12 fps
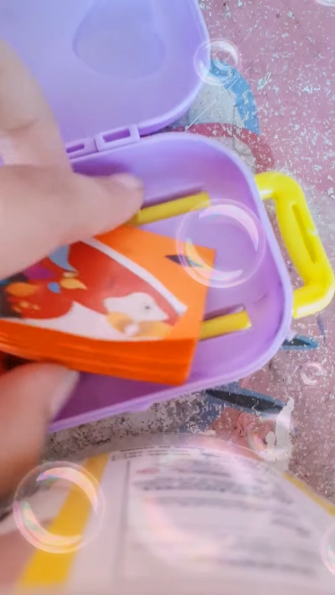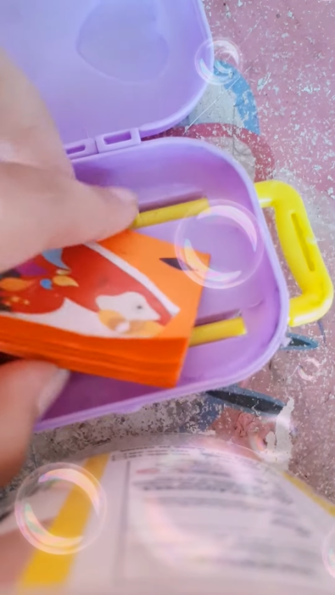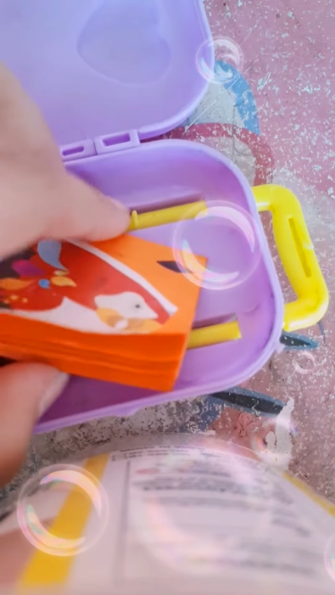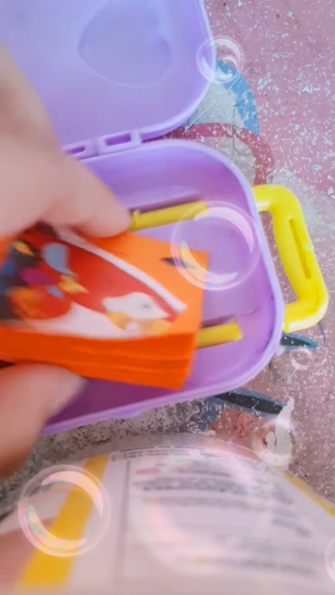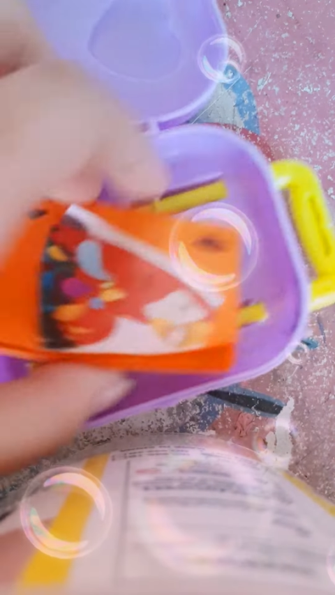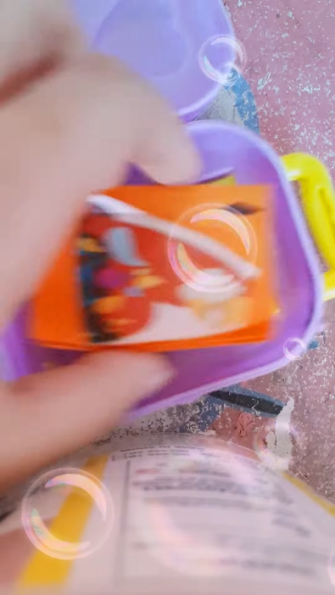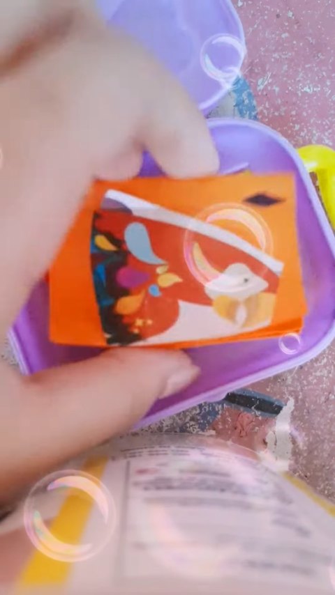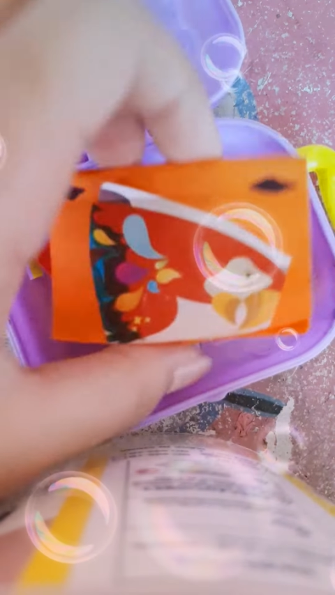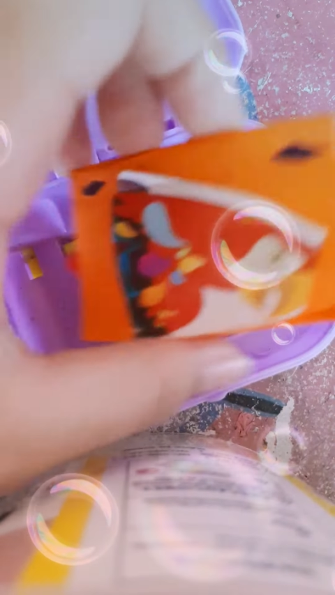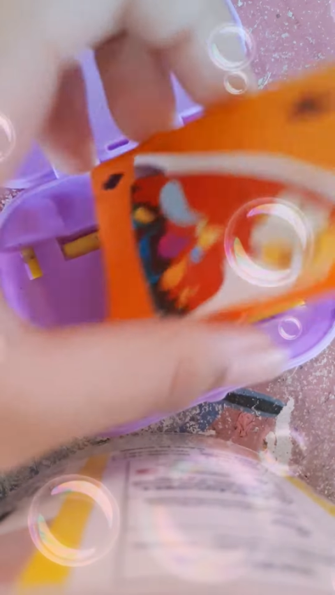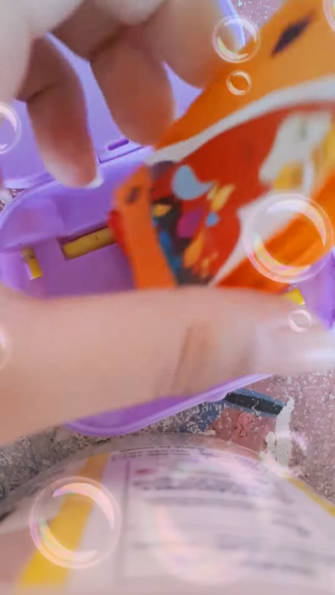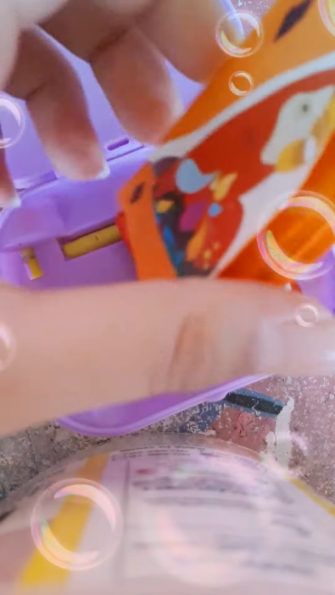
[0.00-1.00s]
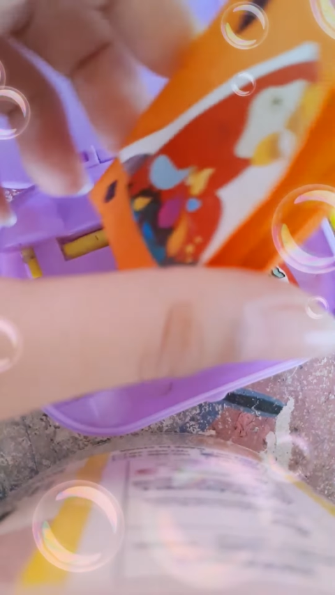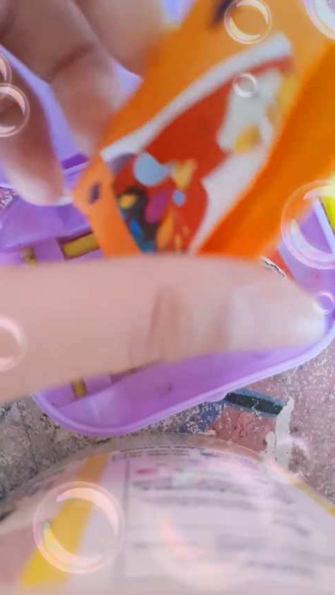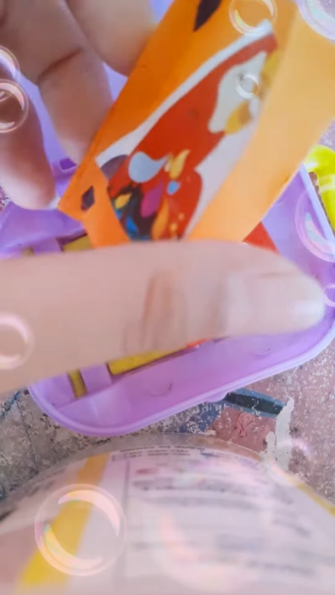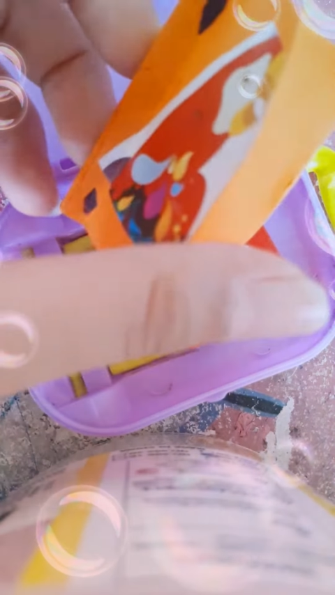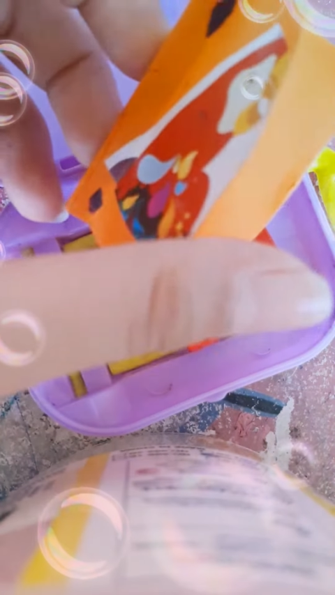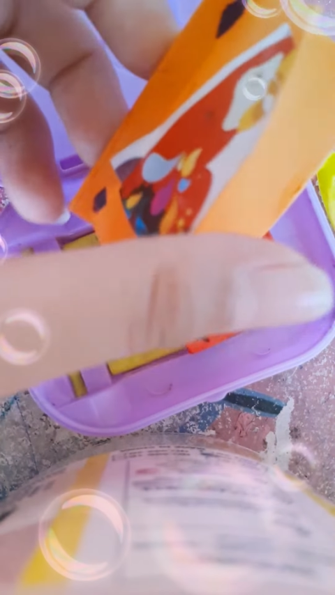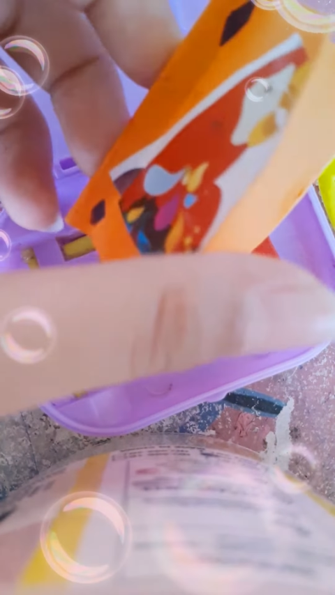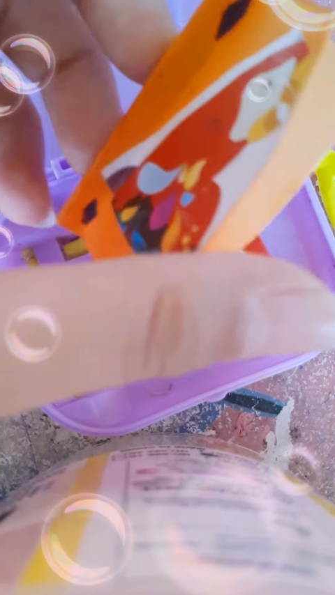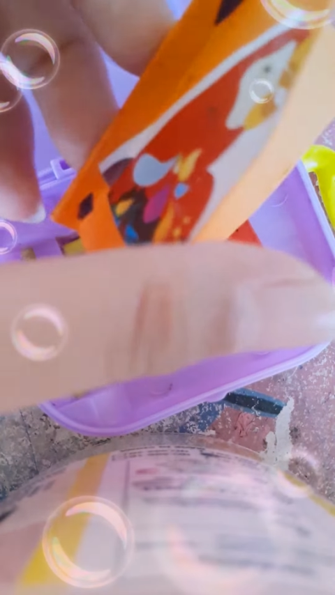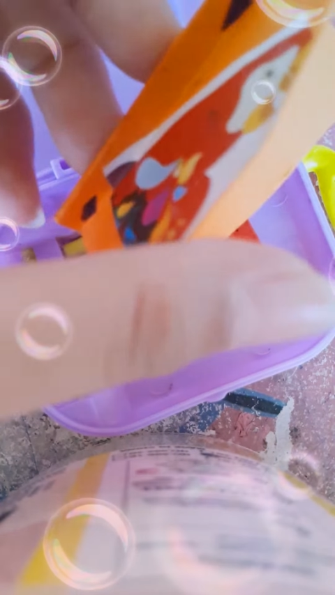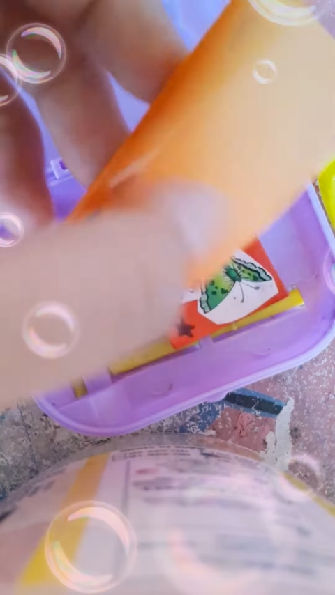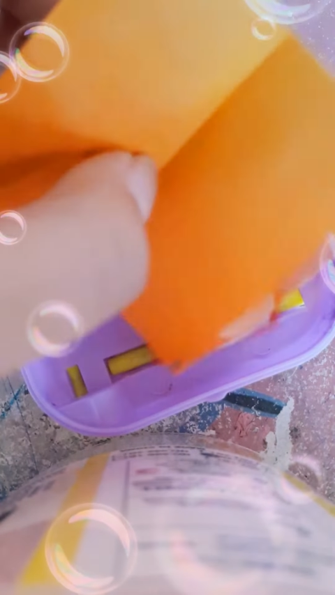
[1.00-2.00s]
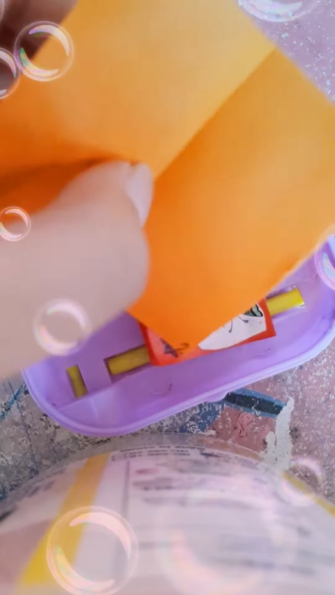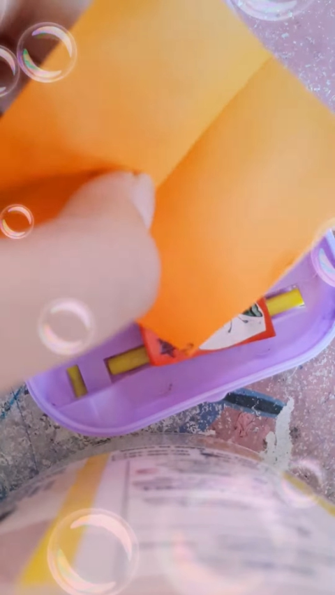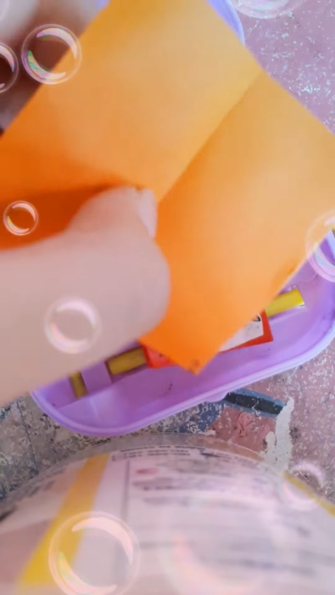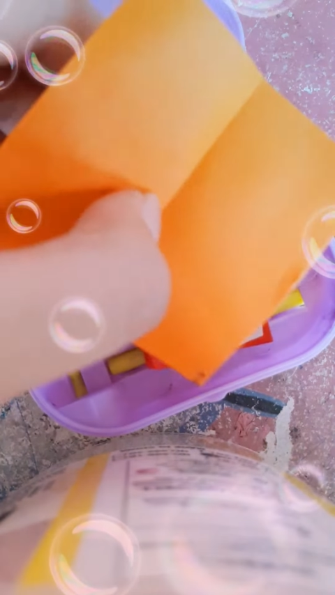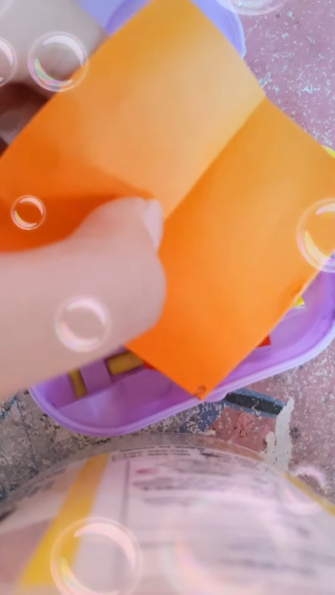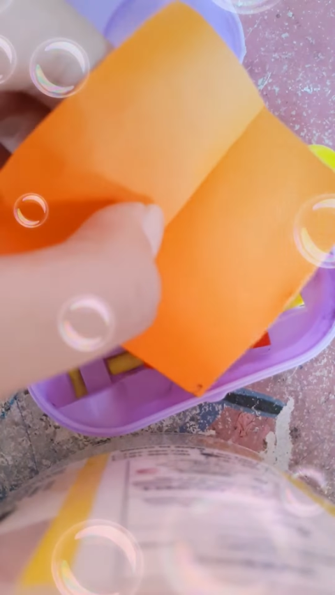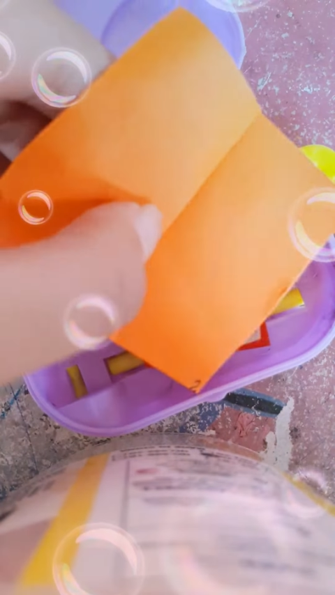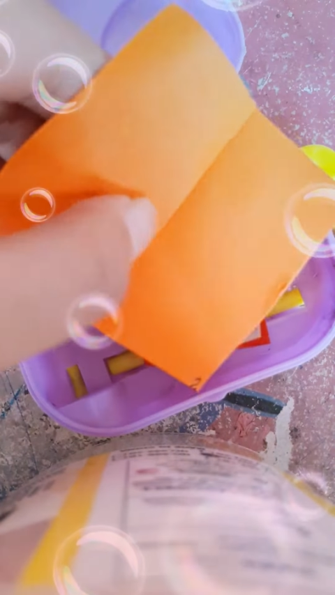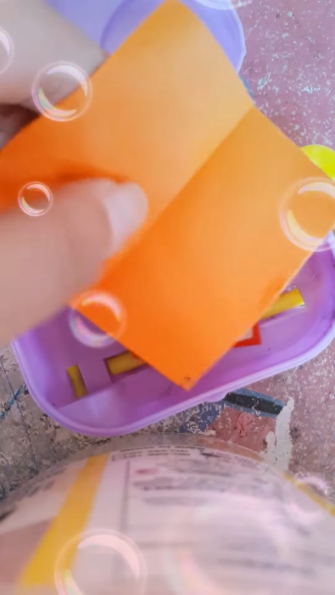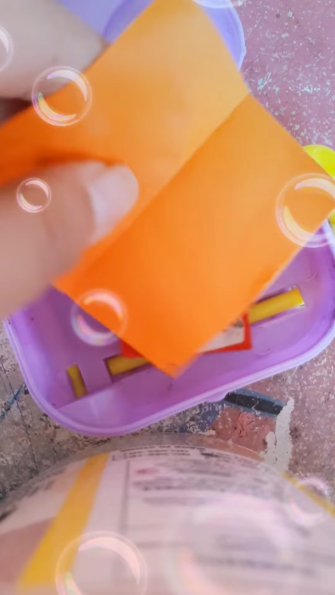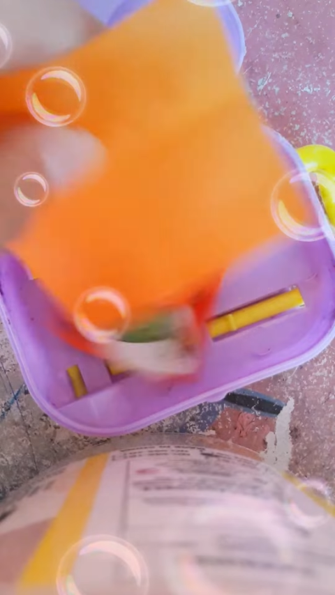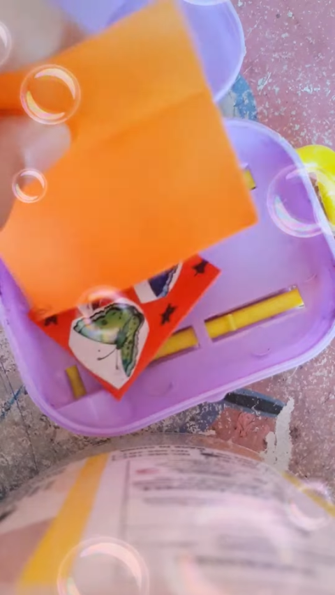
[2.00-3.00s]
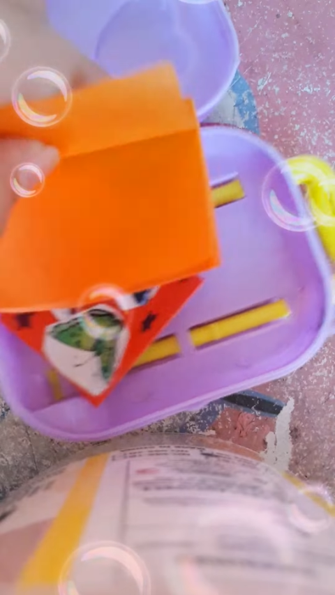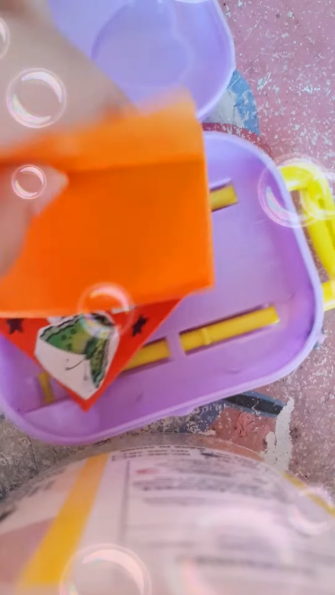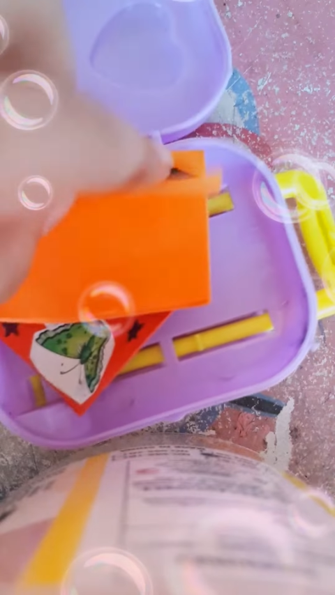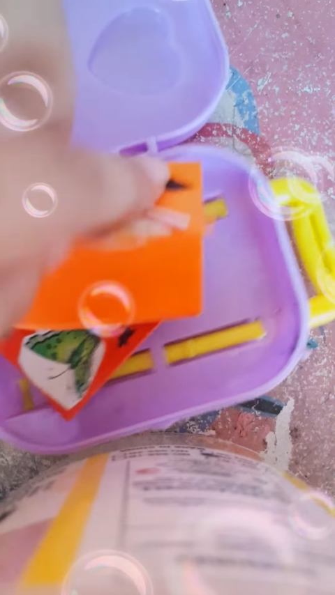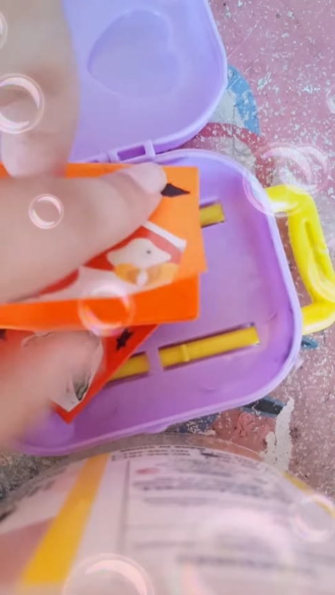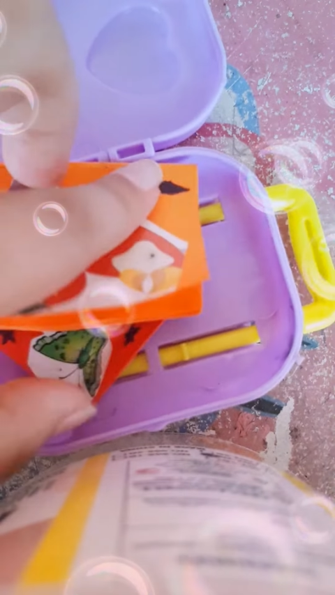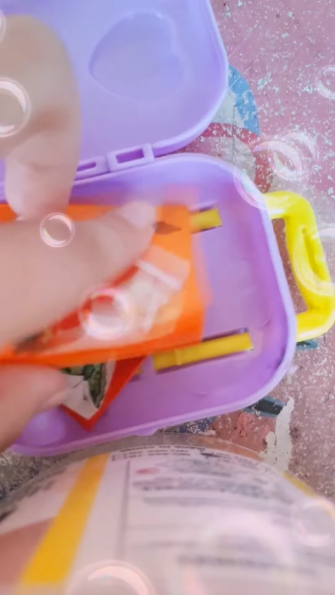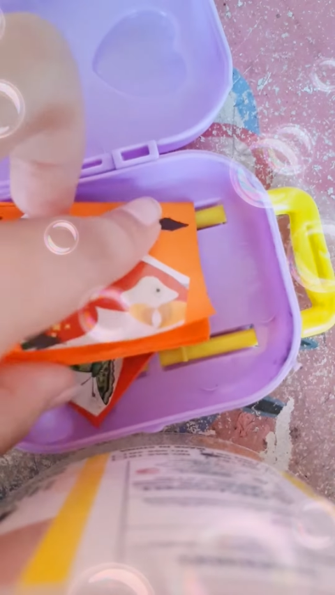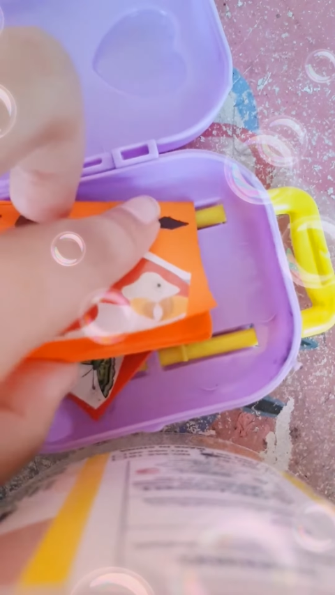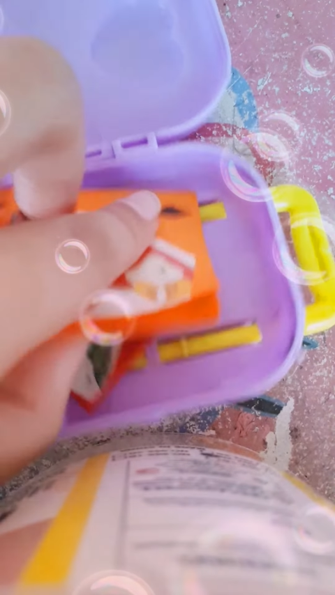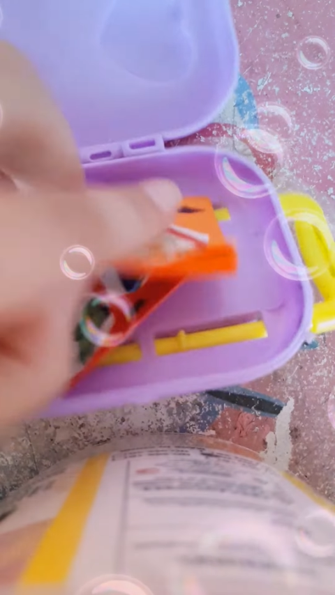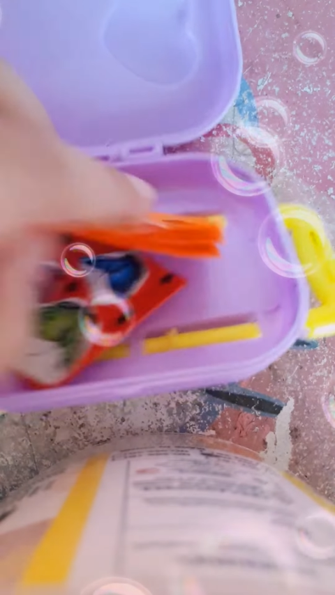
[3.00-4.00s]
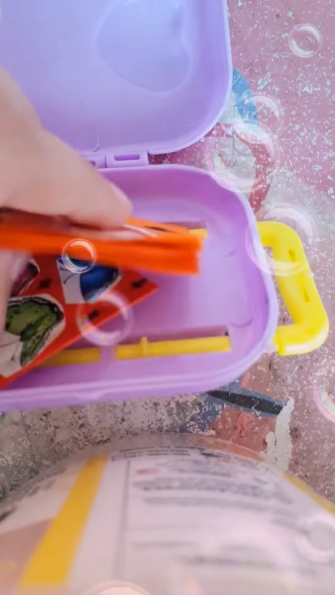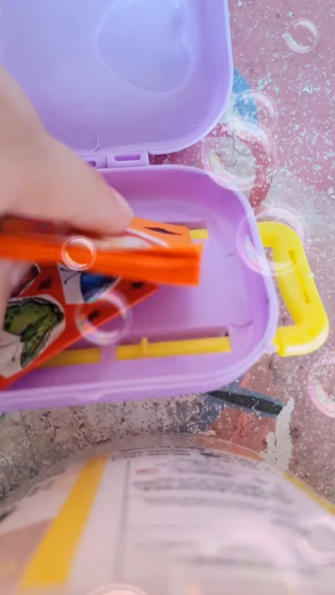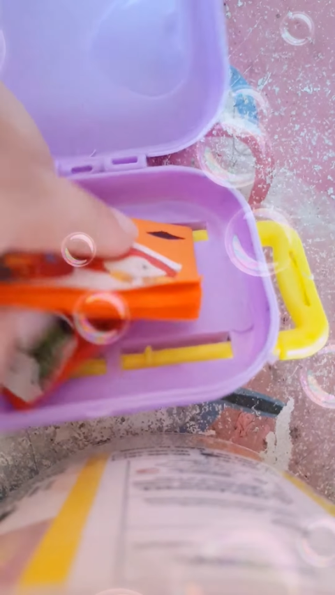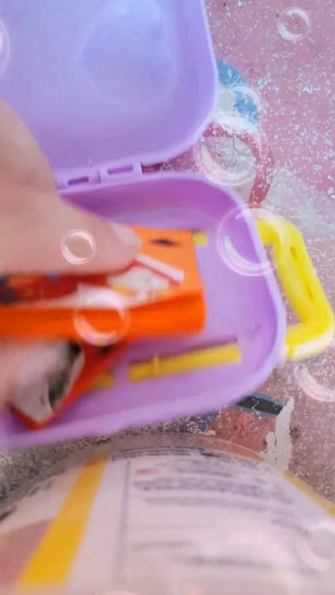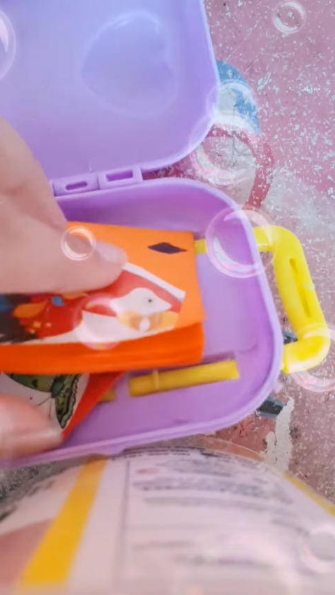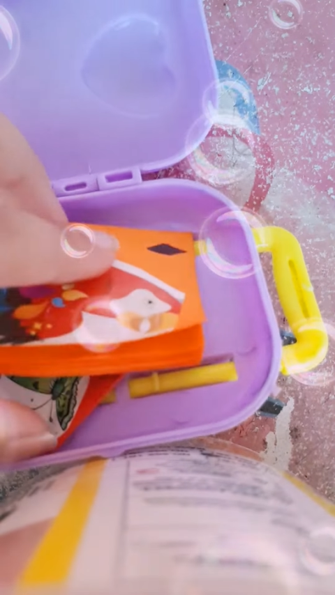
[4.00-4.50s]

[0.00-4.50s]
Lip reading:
No face is visible, so there are no lips to read.